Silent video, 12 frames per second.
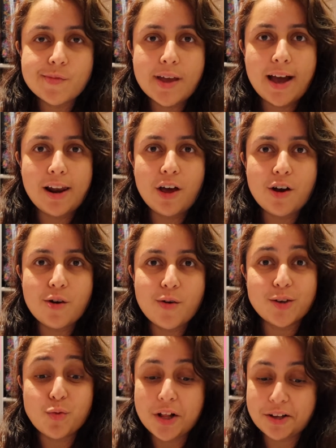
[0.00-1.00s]
Hello
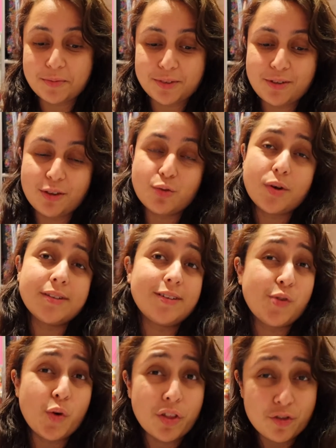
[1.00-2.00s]
and welcome to the
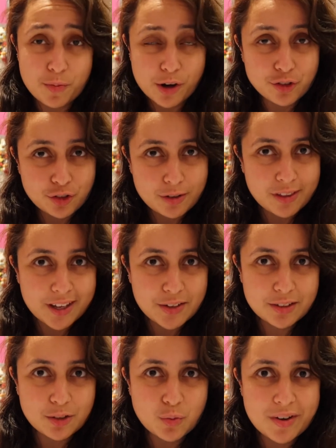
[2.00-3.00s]
24th of March
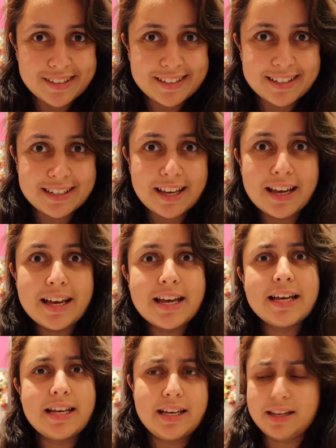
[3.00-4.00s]
2020.
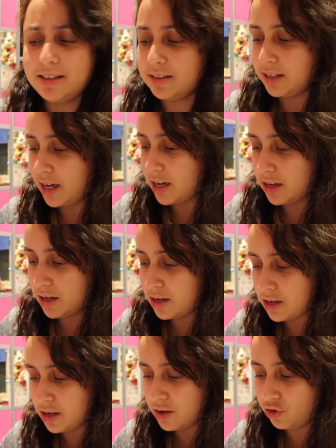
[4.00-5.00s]
It is
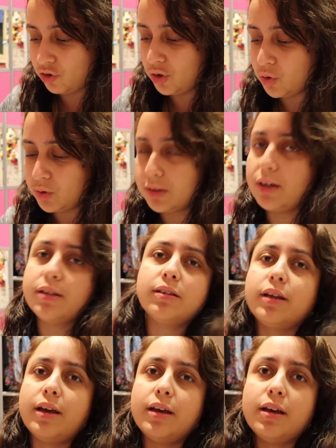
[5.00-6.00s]
a Tuesday
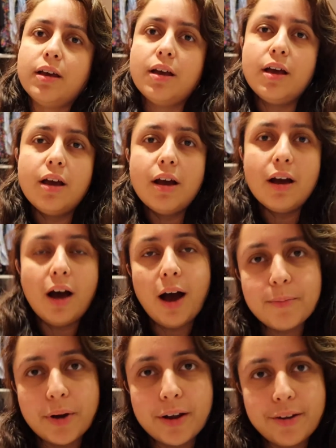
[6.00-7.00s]
today.
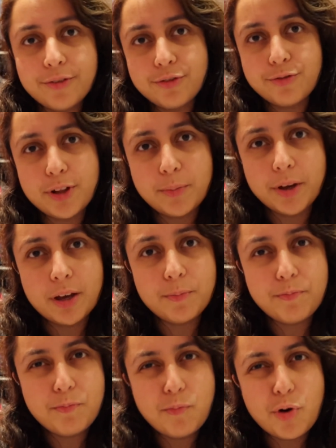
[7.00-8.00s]
I'm kind of filming a
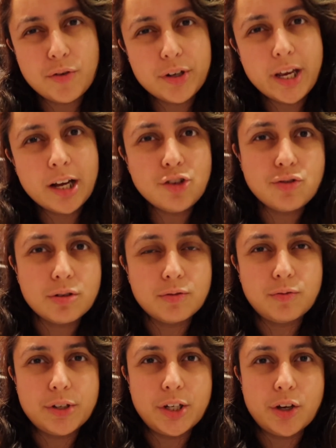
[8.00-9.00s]
more of a casual
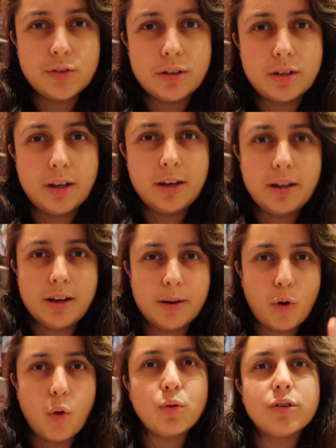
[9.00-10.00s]
video today, like I'm
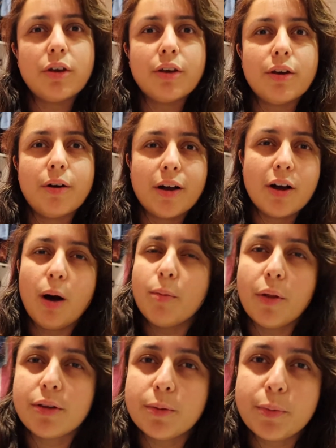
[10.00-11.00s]
holding you. I can't
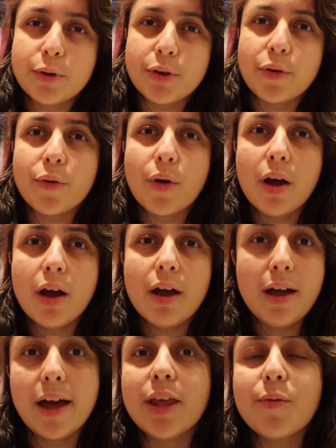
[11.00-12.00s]
bother to put you
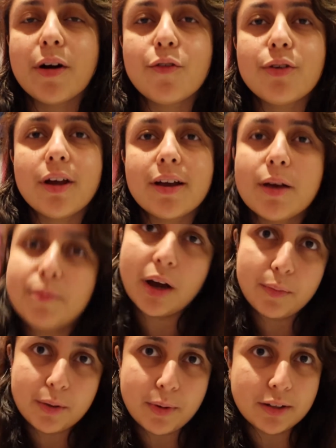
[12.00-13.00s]
anywhere. I feel like it
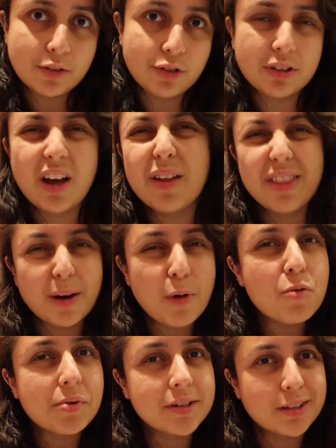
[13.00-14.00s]
might be better just, I'm
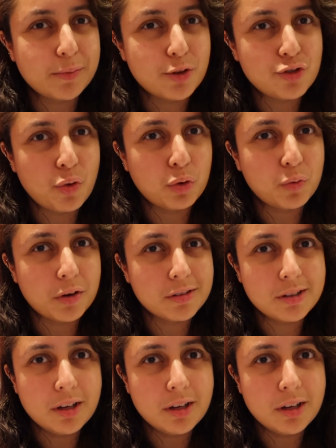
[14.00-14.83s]
hoping it's going to be a short one.